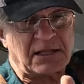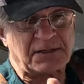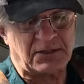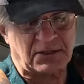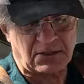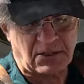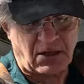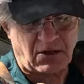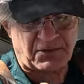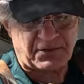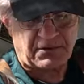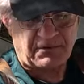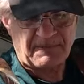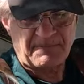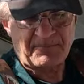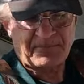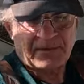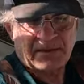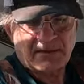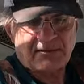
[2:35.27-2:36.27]
on the loader,
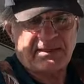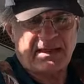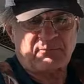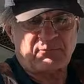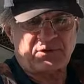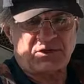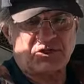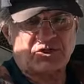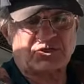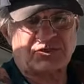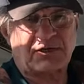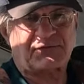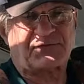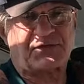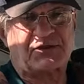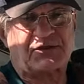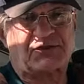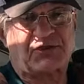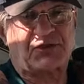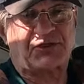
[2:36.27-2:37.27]
then when you shift
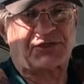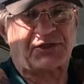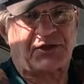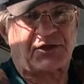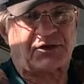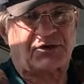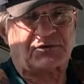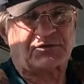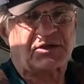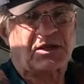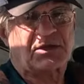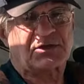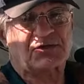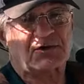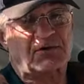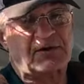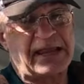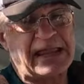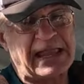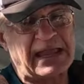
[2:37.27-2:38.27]
into third,
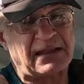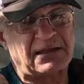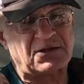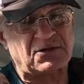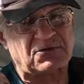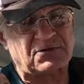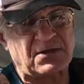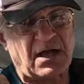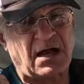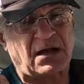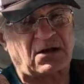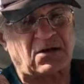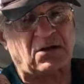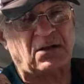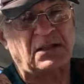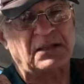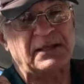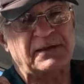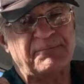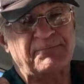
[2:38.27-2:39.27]
your
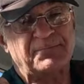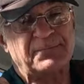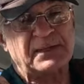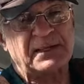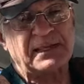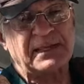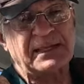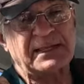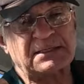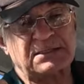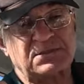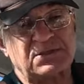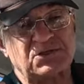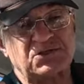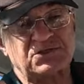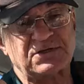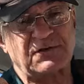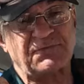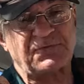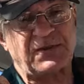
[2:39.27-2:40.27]
knuckle hits the
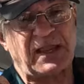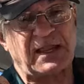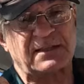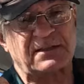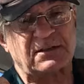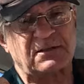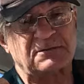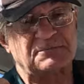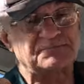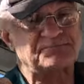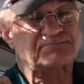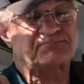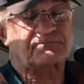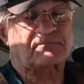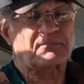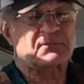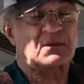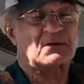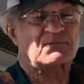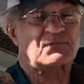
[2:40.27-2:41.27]
shift handle.
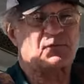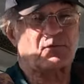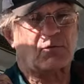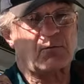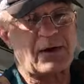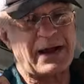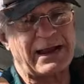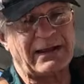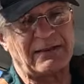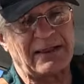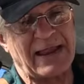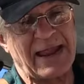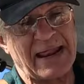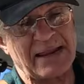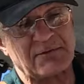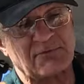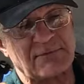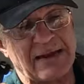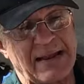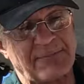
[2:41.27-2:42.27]
For a while, I had
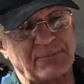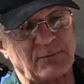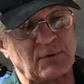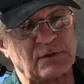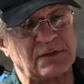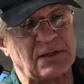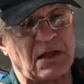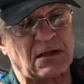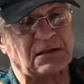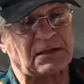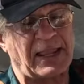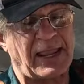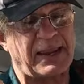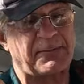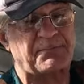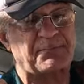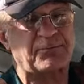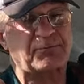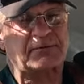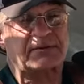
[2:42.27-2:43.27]
it wrapped with duct
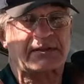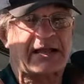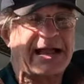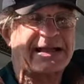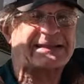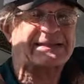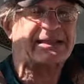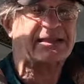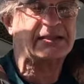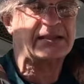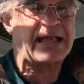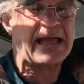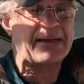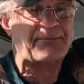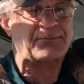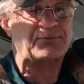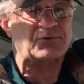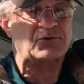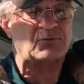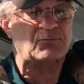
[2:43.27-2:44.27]
tape. I did
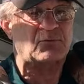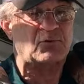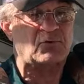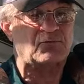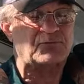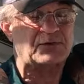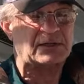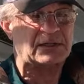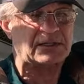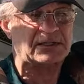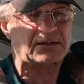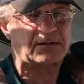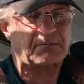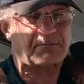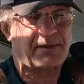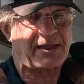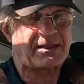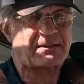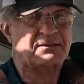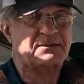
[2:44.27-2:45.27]
happen to move it a little
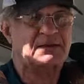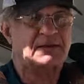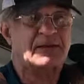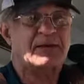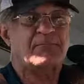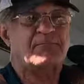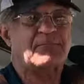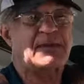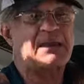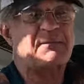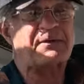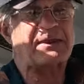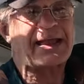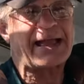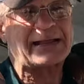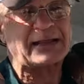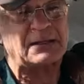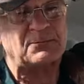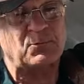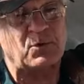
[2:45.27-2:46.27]
bit. Maybe
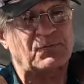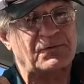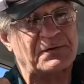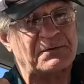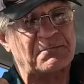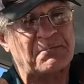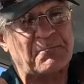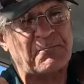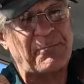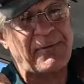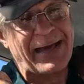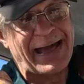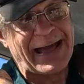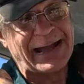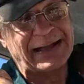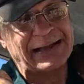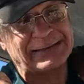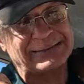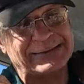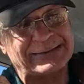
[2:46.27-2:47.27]
I can move it
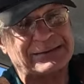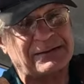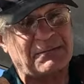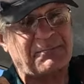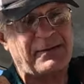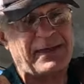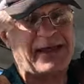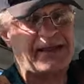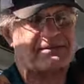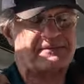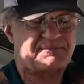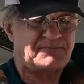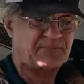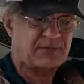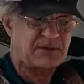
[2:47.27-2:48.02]
back a little bit.